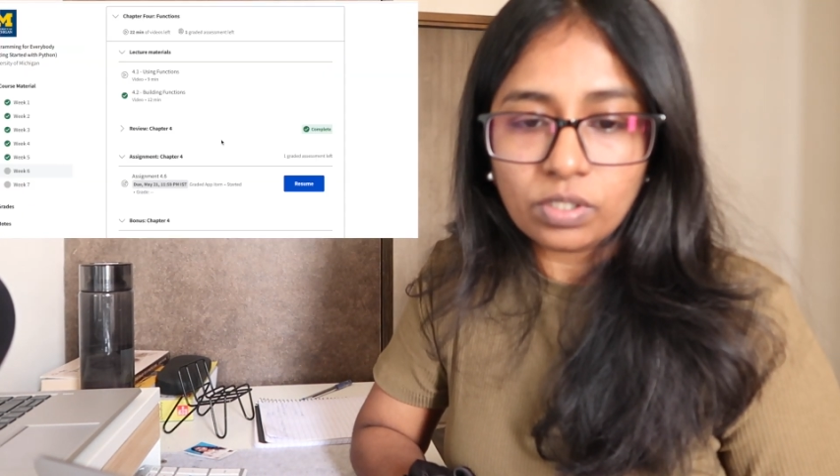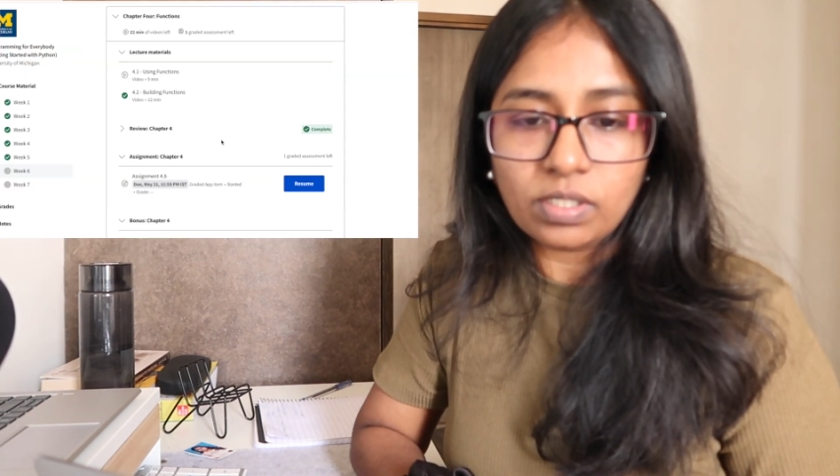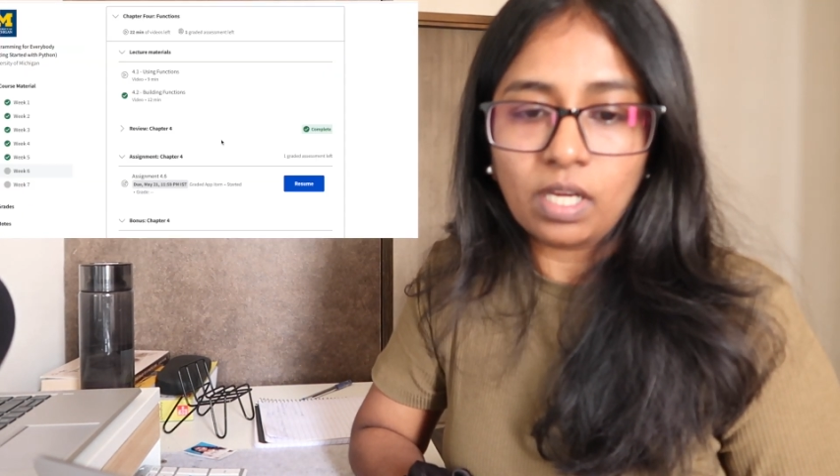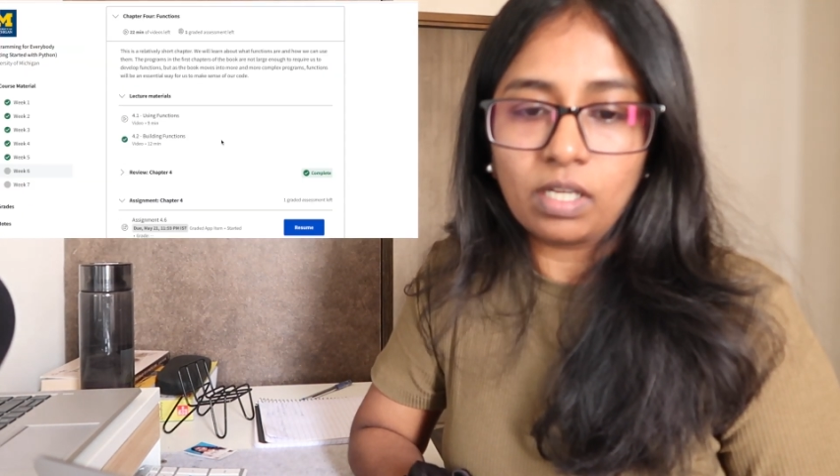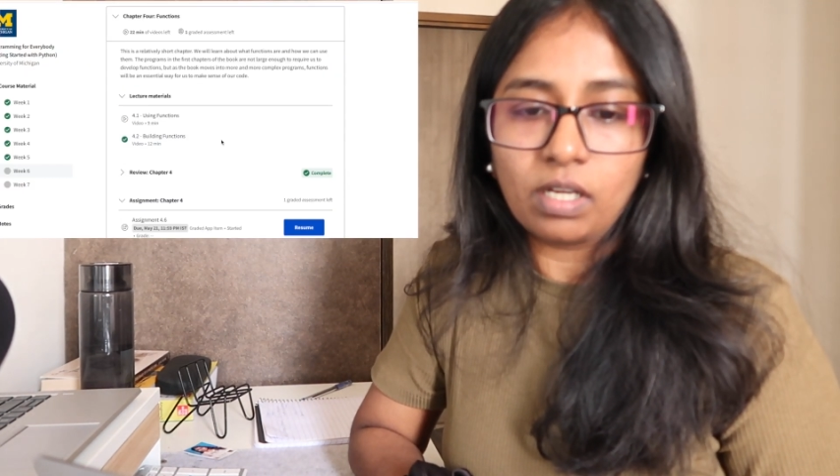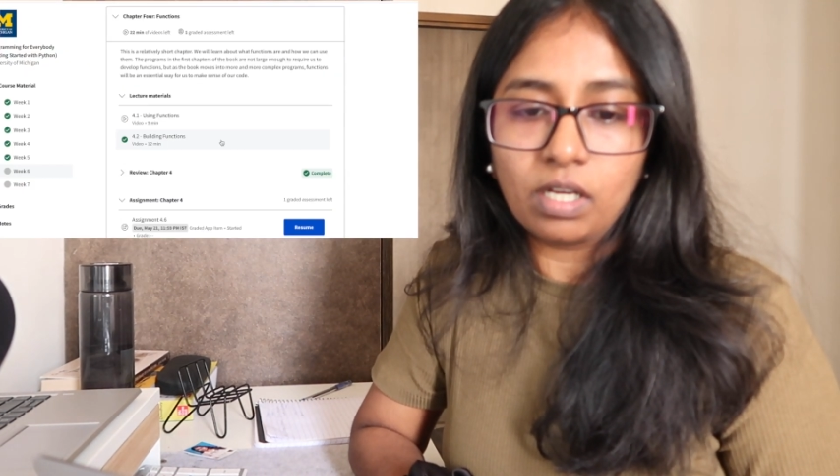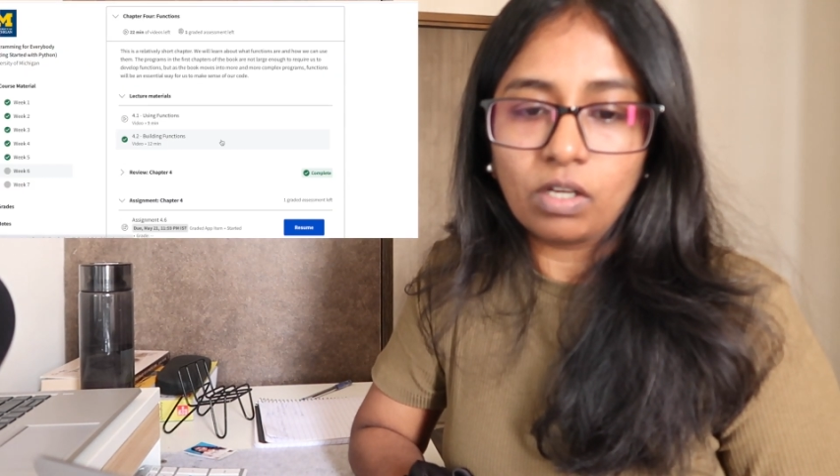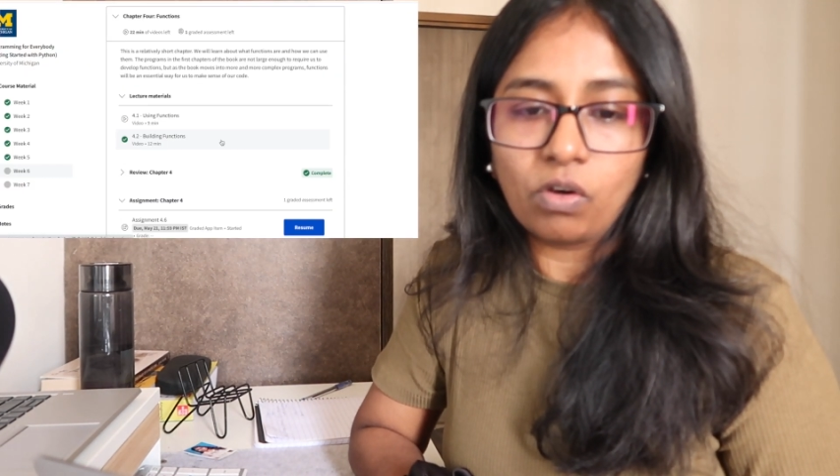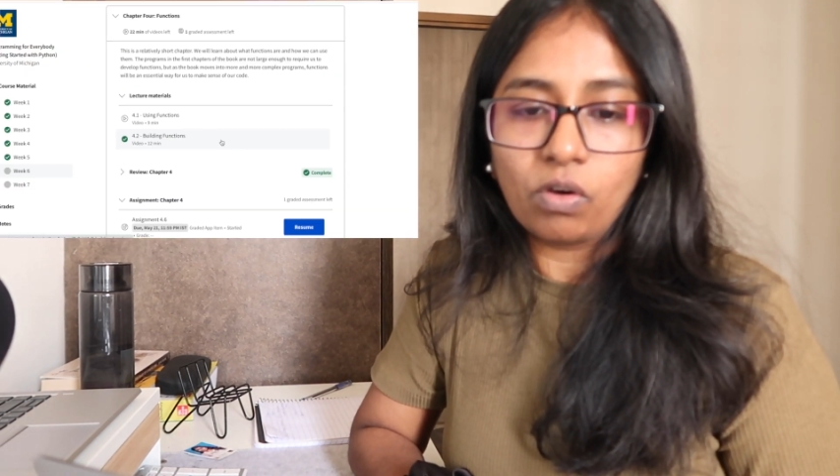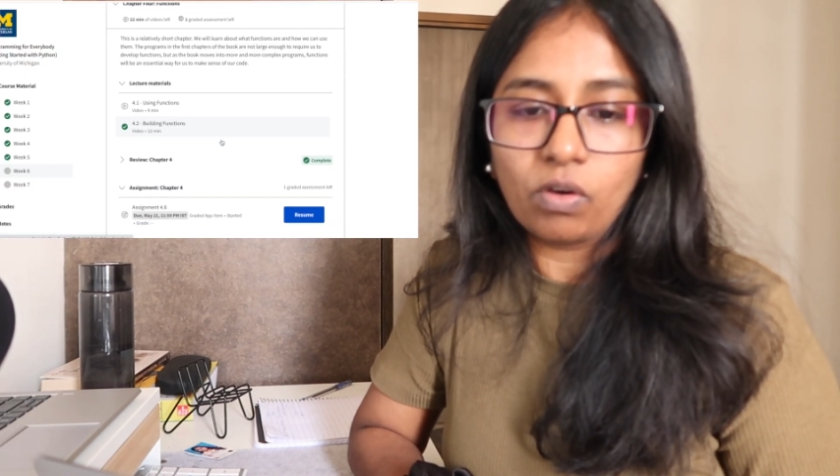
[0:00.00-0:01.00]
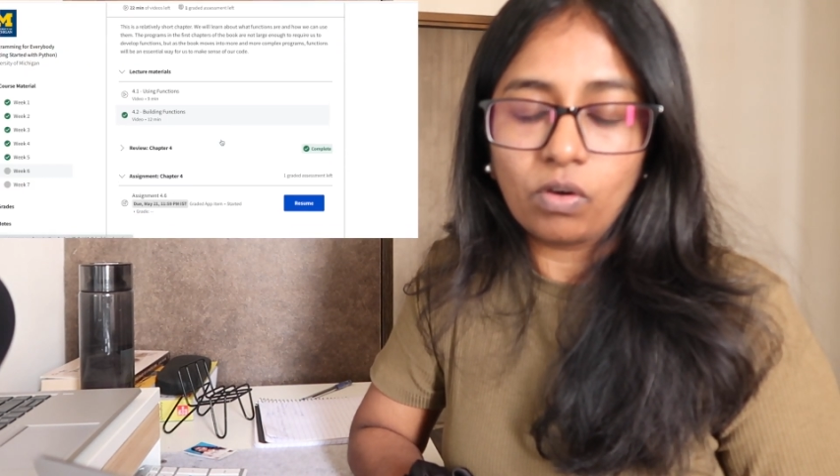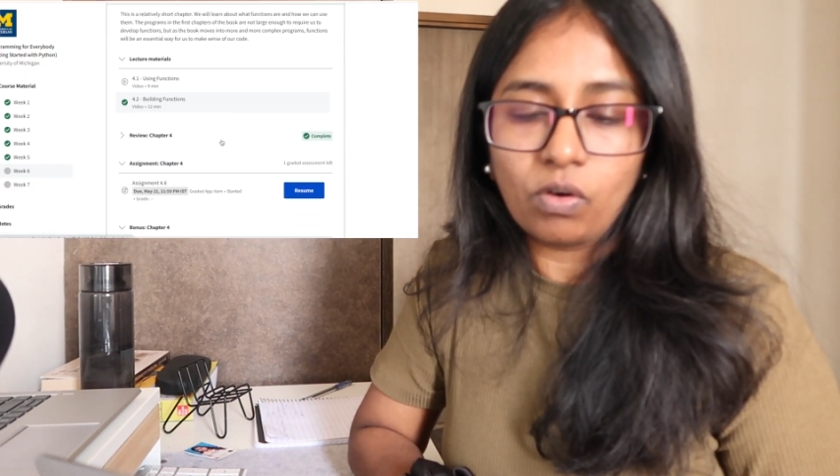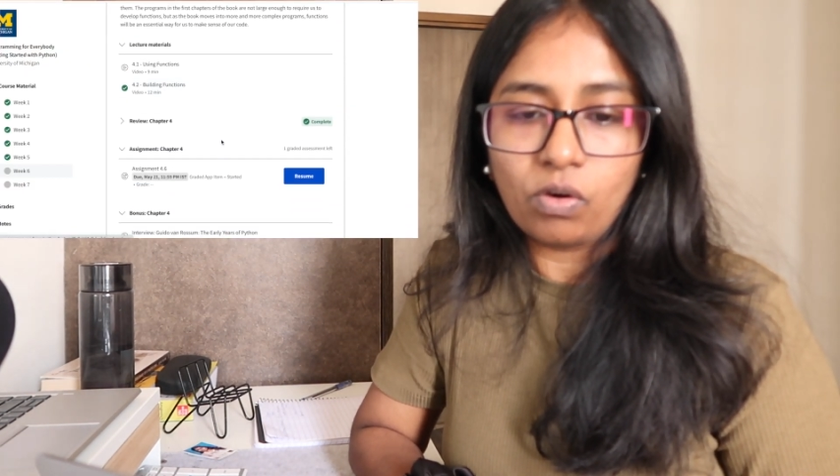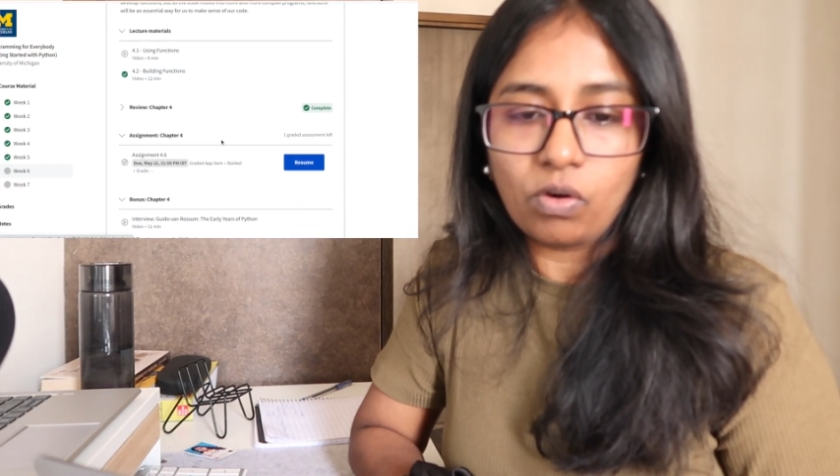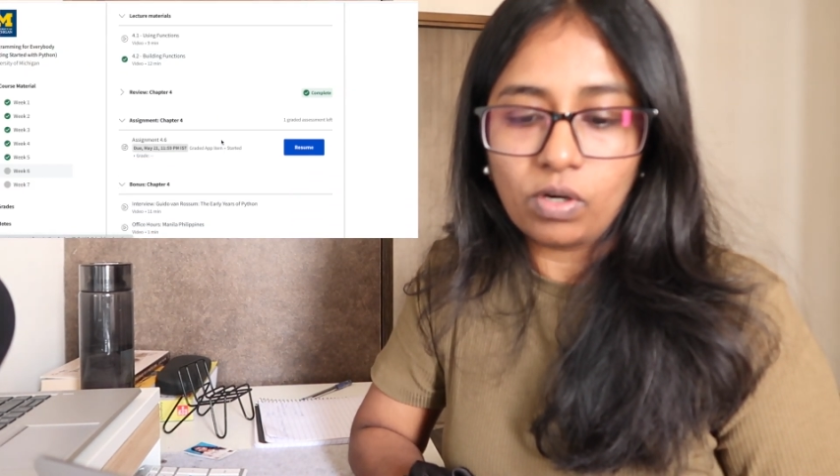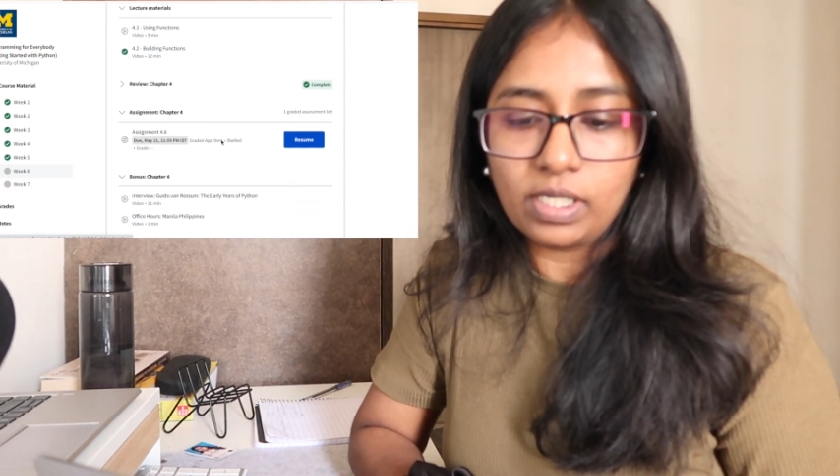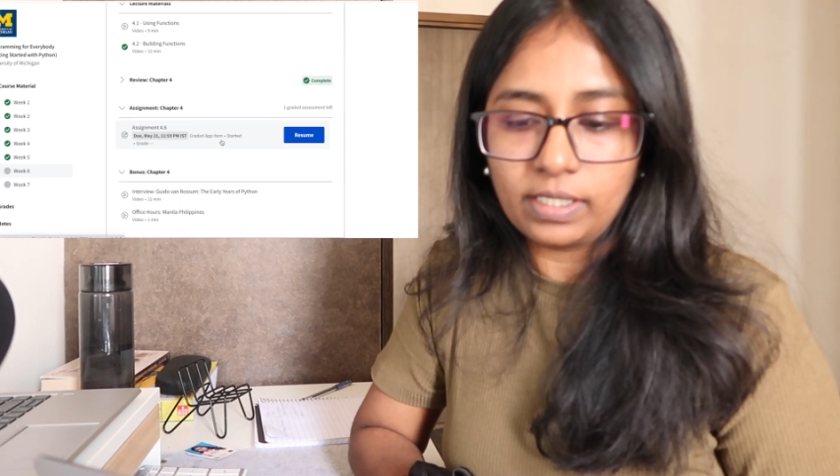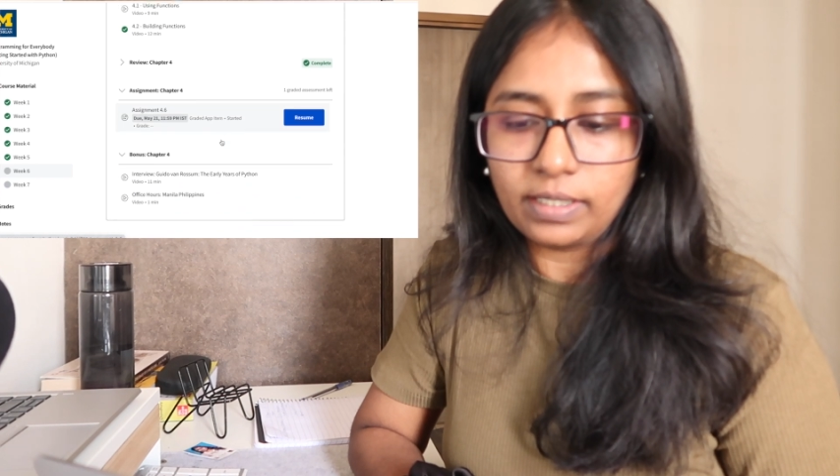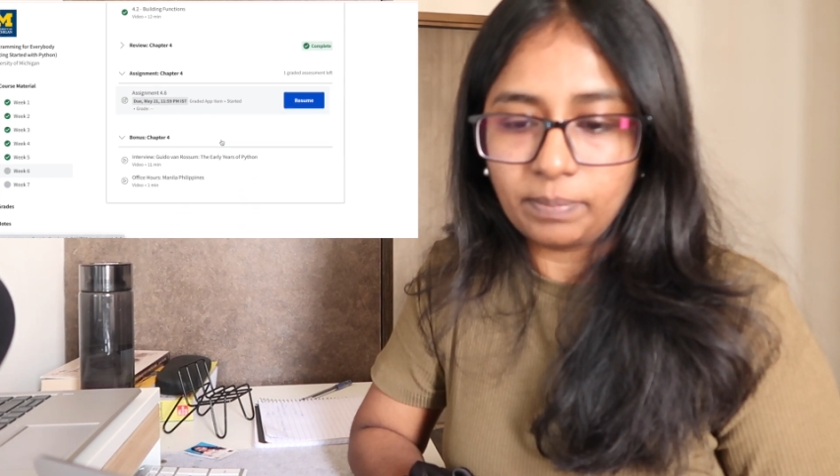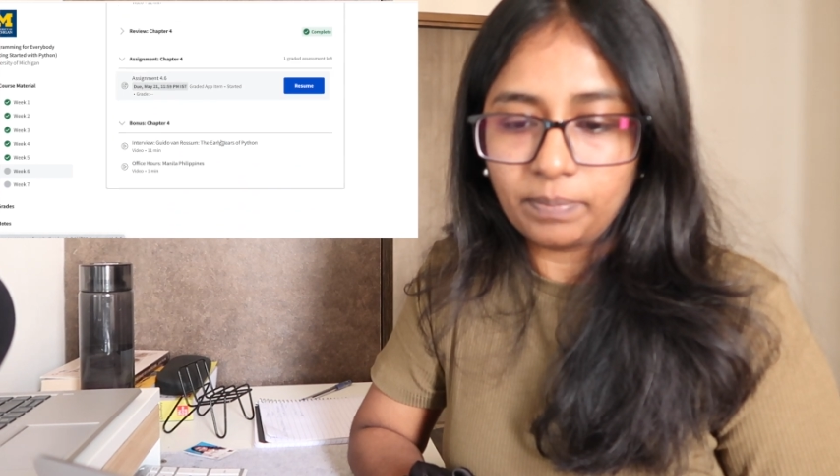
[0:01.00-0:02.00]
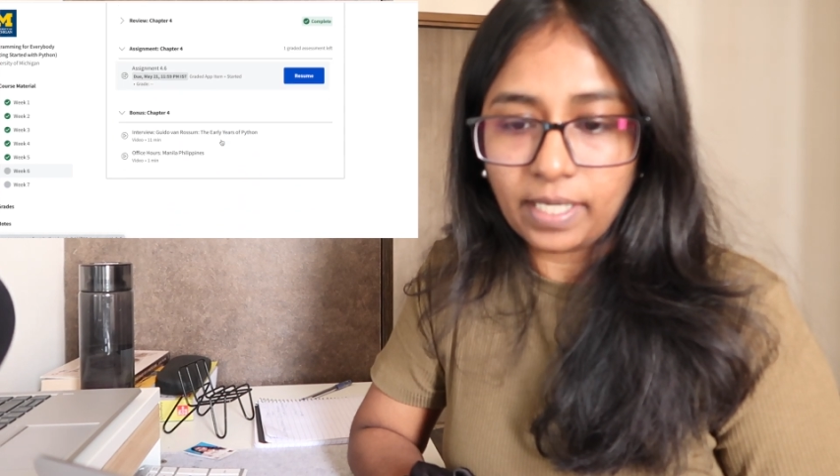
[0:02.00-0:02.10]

Era called